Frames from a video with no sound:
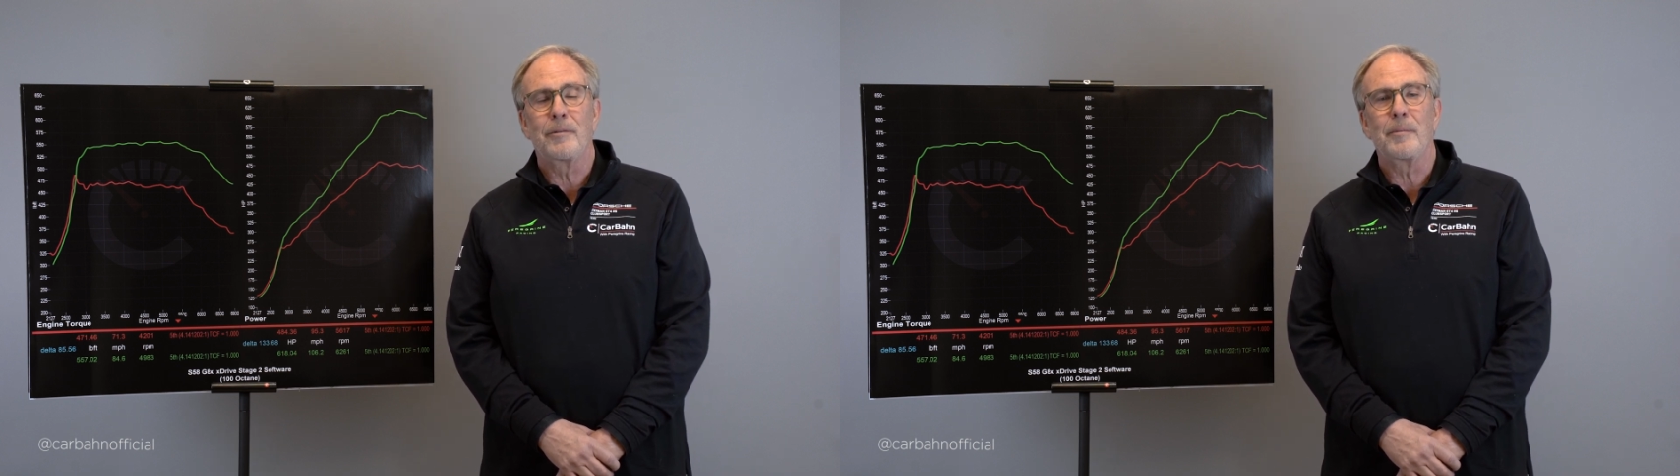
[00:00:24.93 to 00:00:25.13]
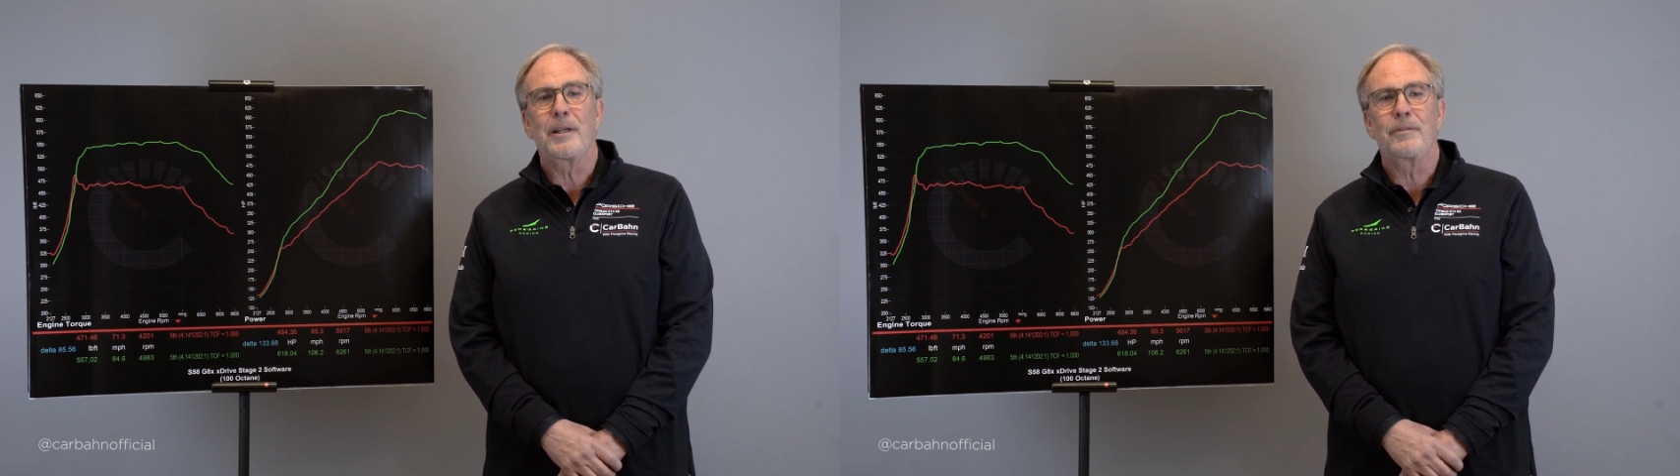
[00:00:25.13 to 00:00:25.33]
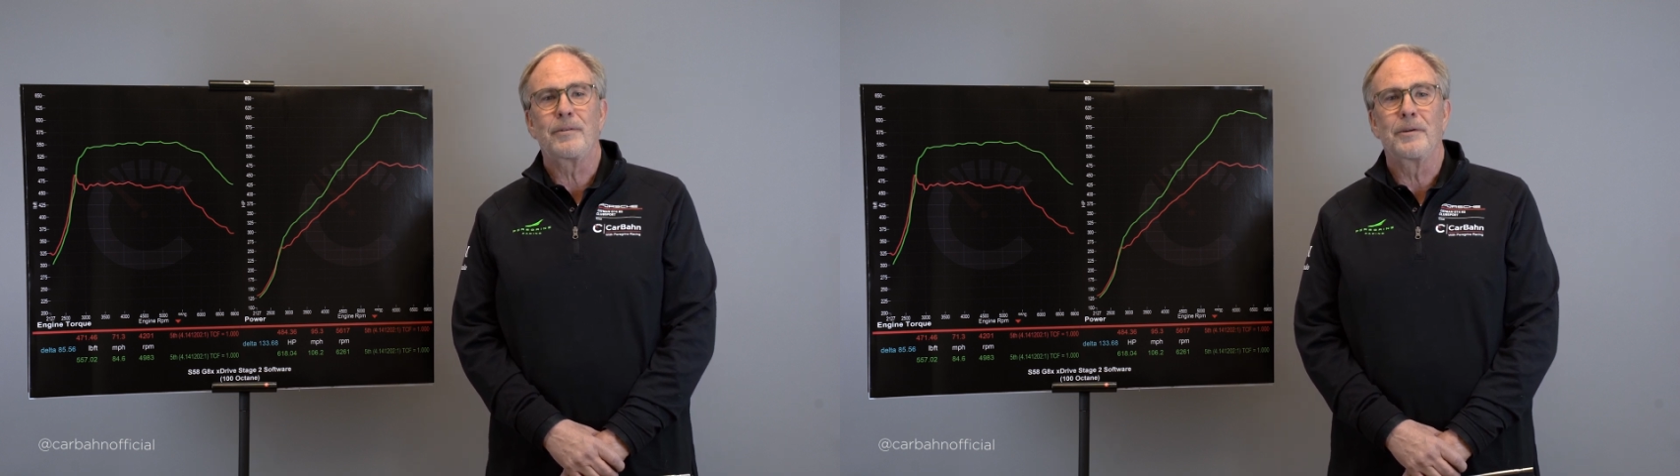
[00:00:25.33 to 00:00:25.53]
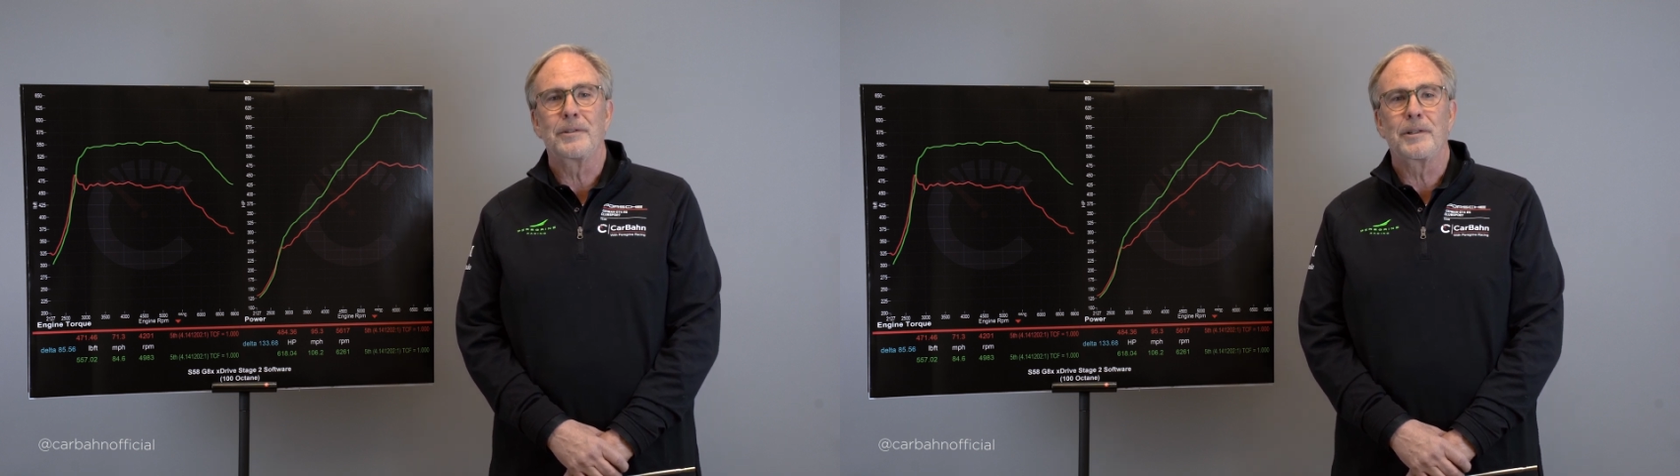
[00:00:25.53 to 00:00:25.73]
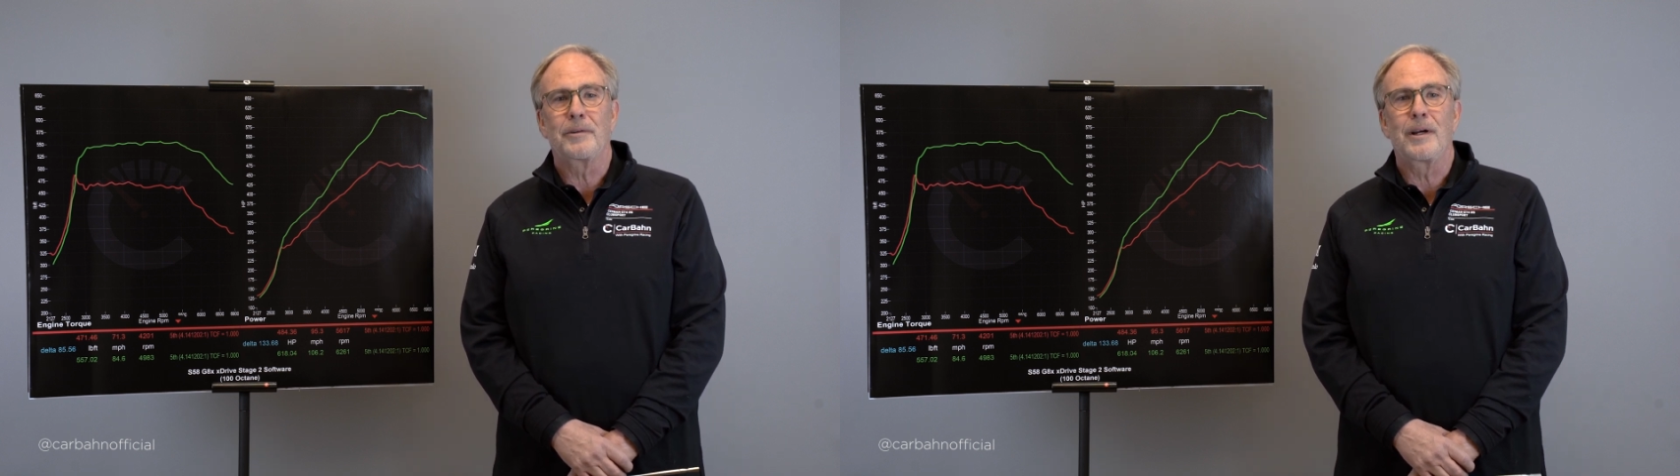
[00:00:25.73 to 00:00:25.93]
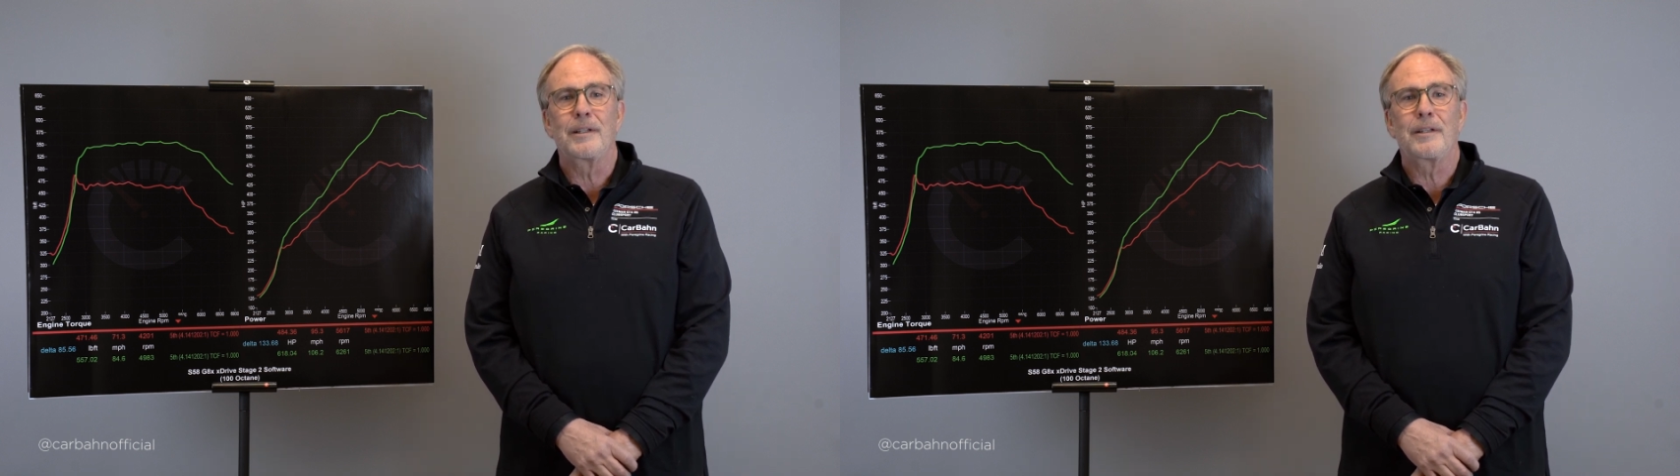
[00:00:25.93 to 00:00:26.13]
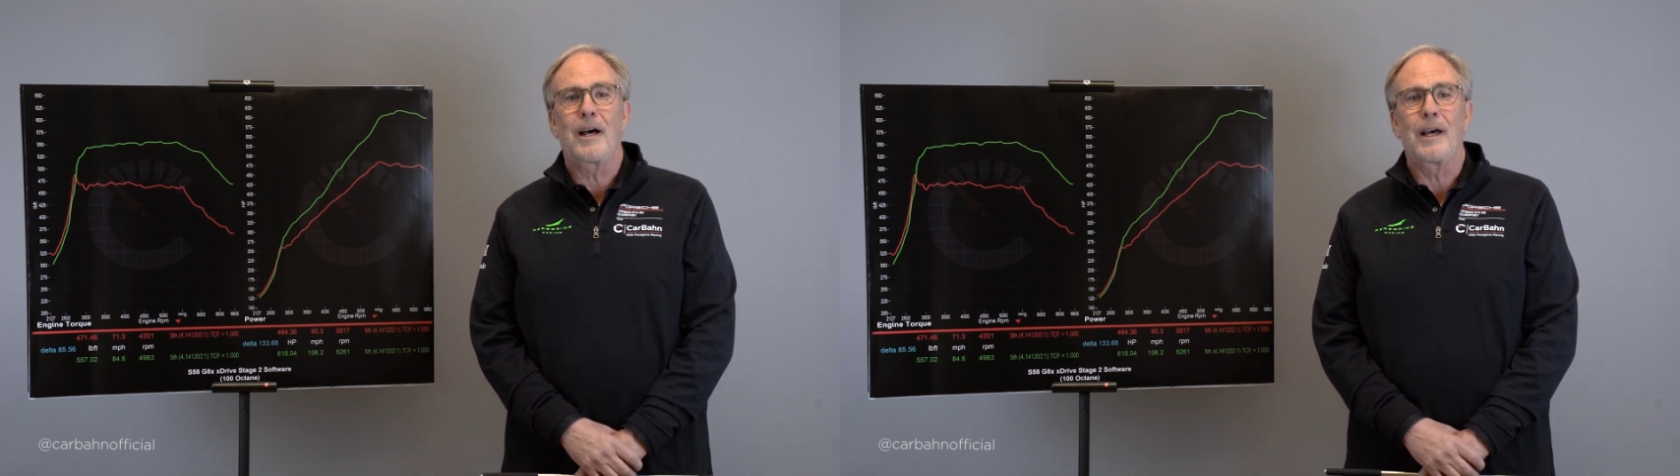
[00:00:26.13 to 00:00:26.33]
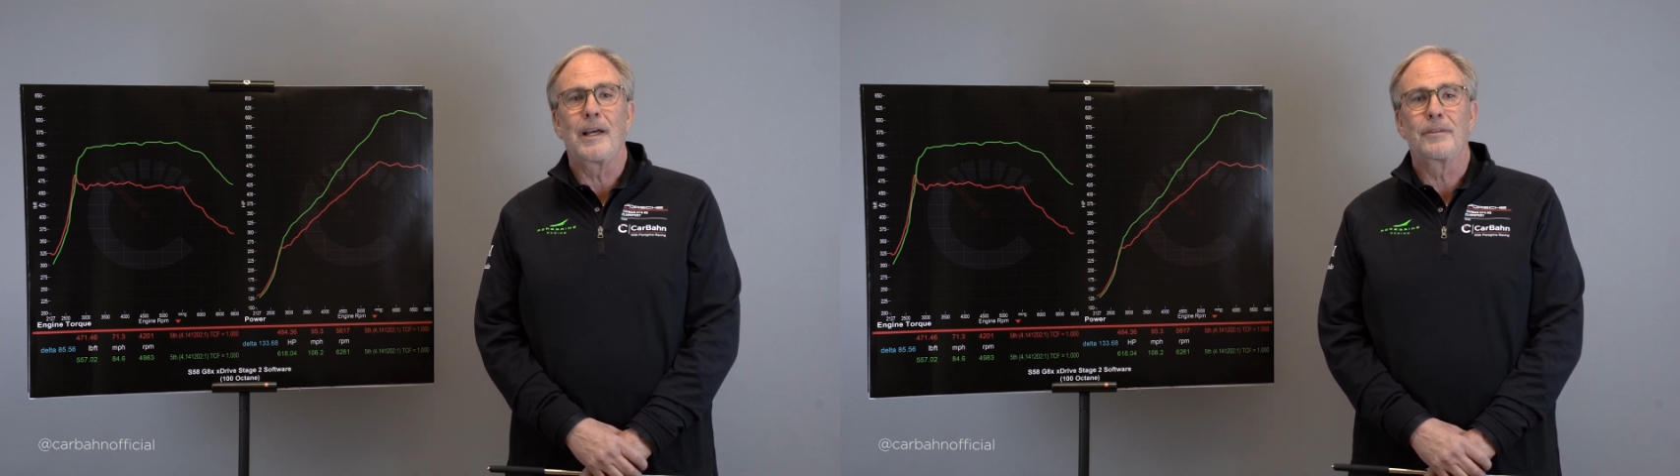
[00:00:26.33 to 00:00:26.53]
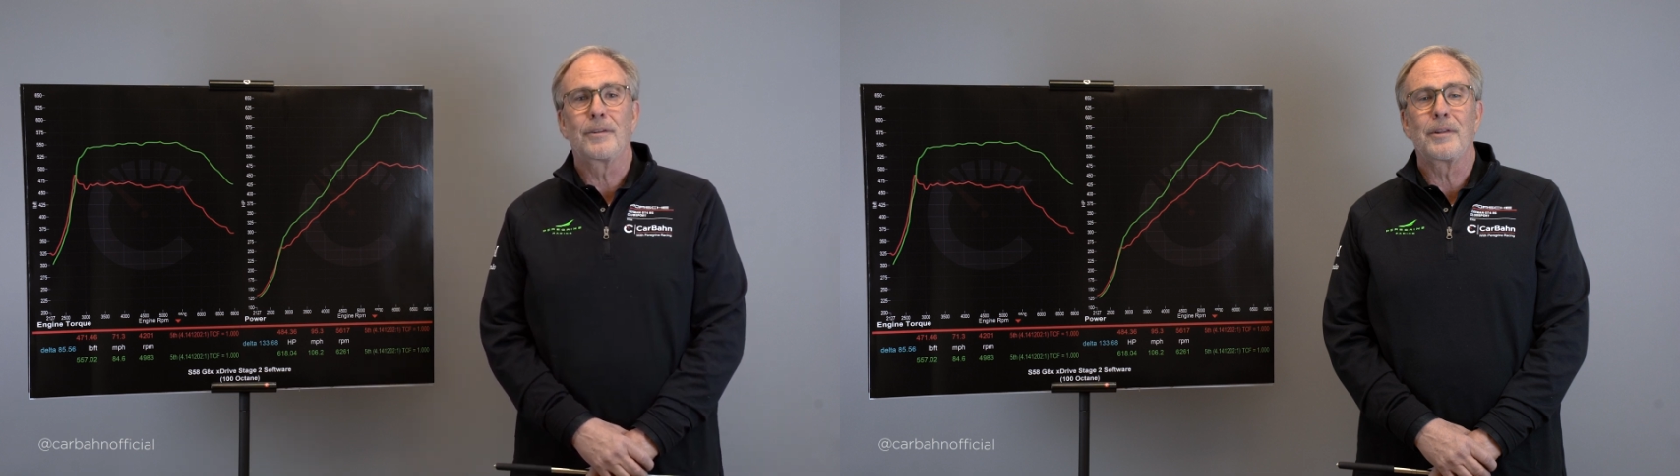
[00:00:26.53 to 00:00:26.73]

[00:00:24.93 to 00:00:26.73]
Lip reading: everybody falling to the ground and dies.